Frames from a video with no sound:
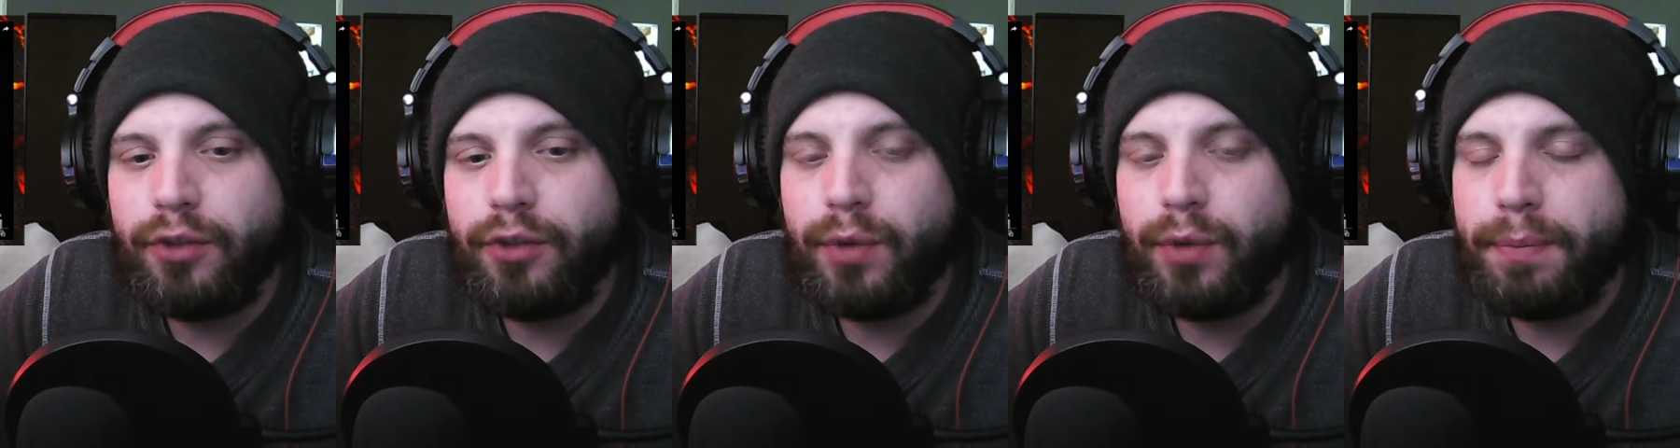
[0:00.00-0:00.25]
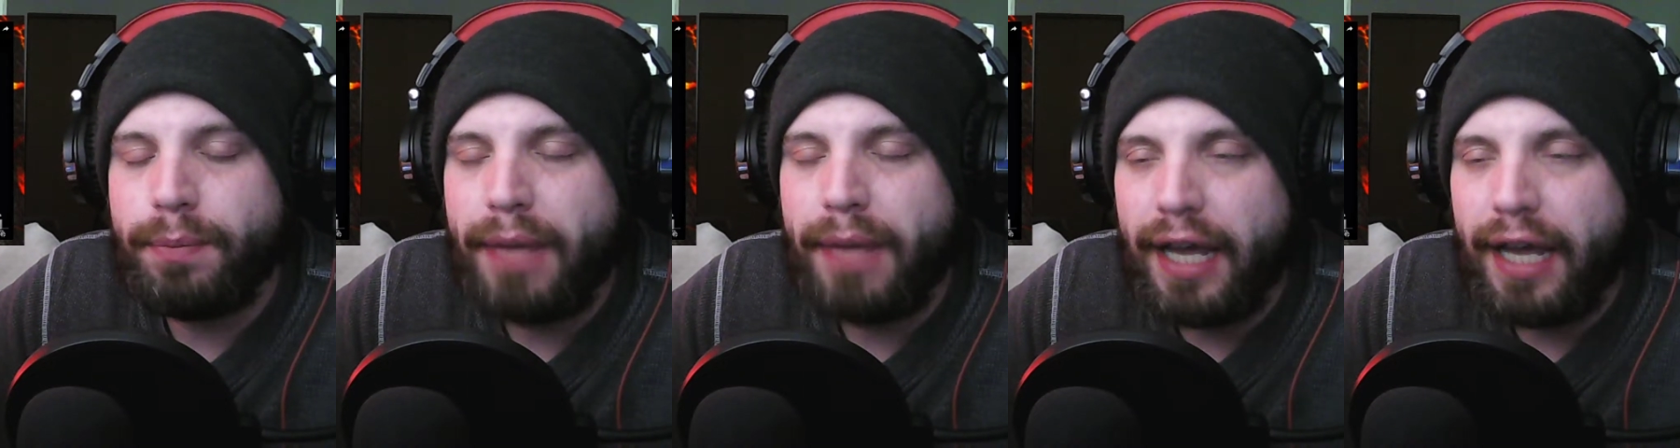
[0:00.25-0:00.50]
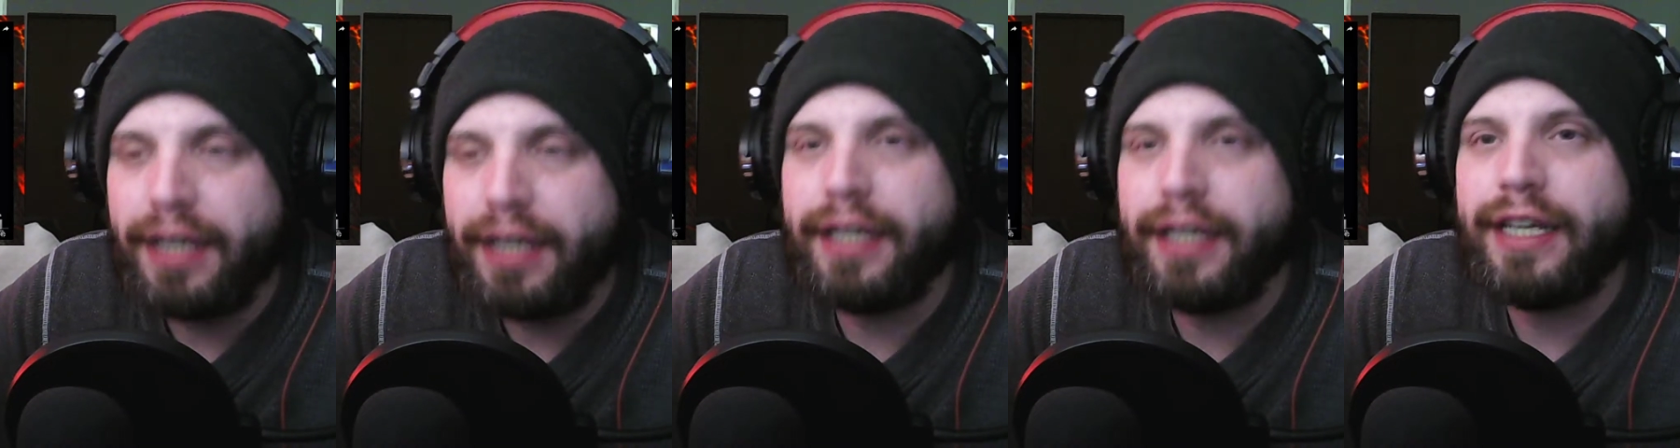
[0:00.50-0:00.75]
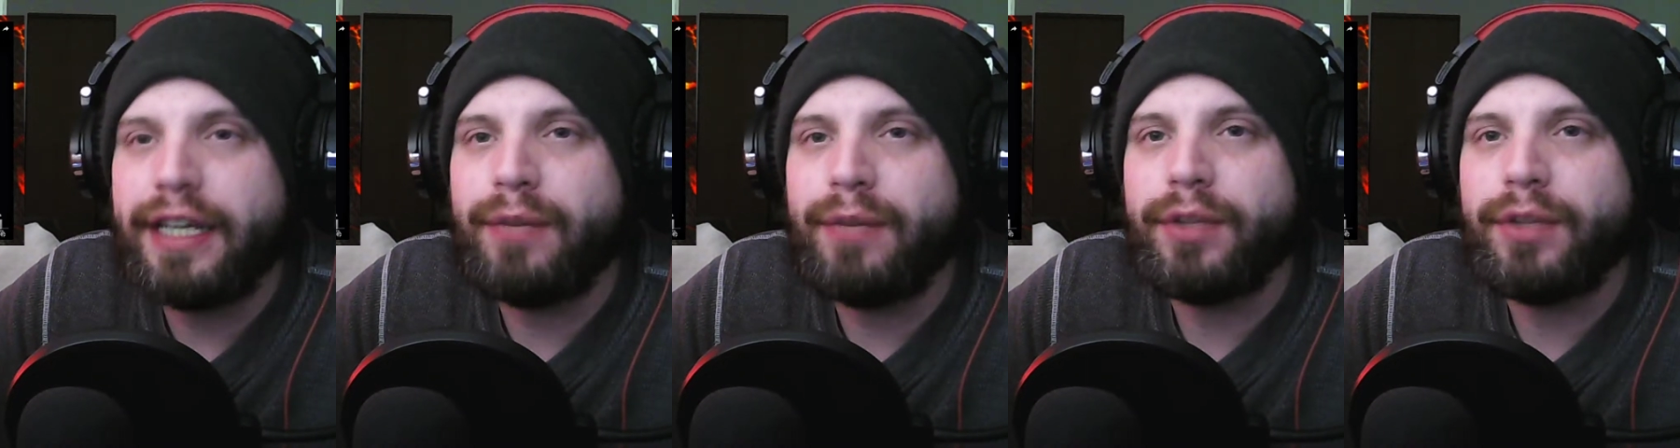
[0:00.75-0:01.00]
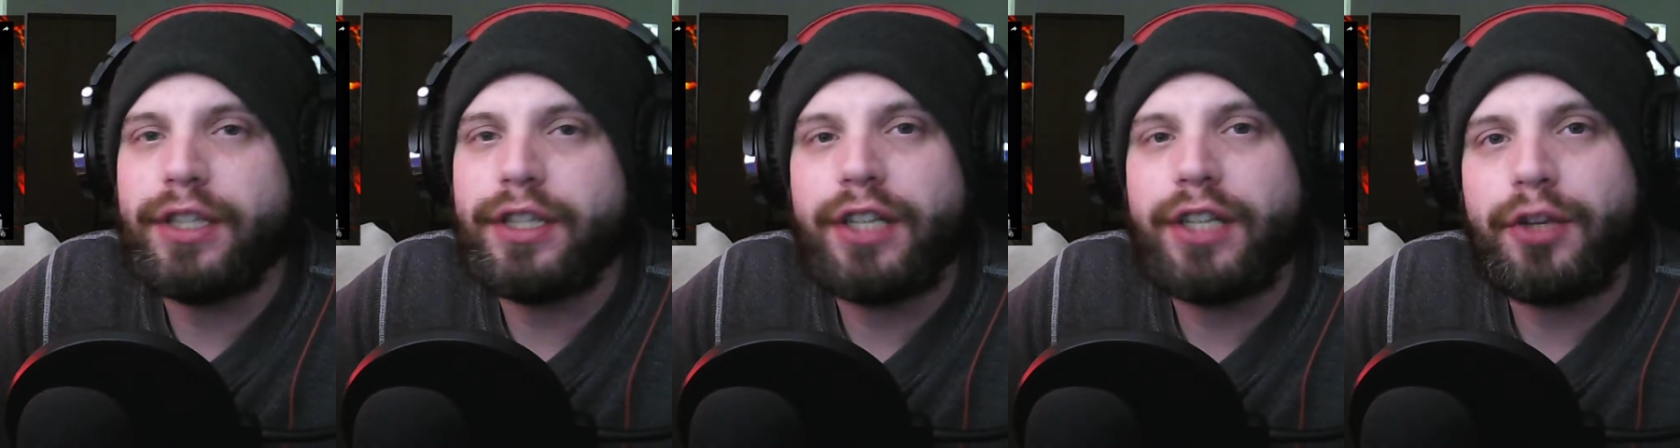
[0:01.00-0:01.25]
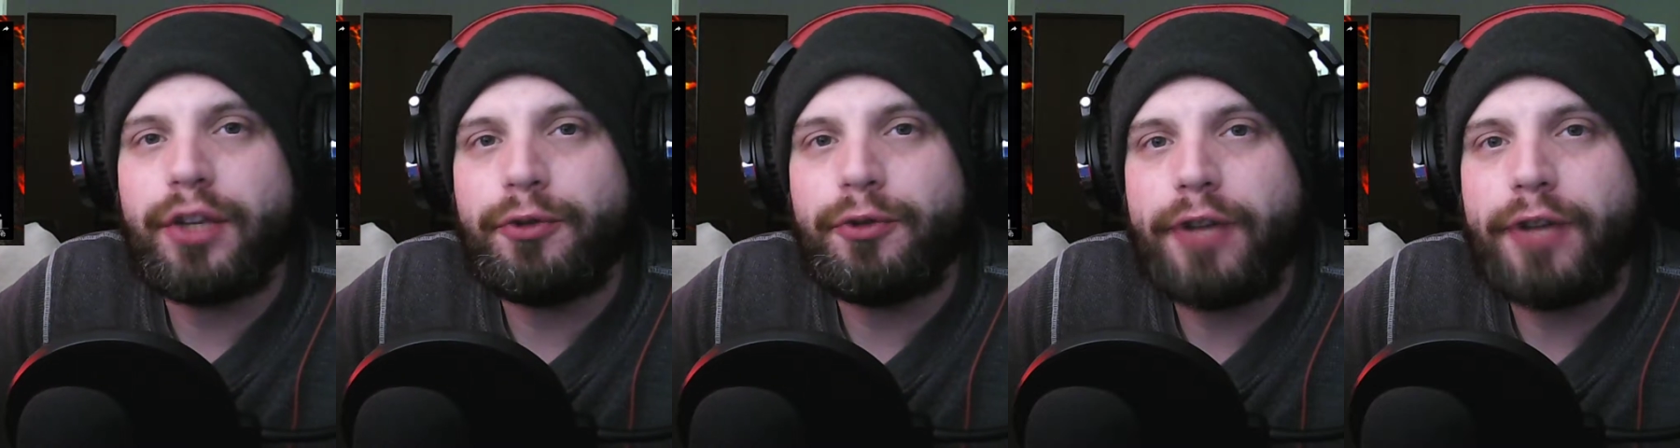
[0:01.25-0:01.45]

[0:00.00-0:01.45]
We're back again with another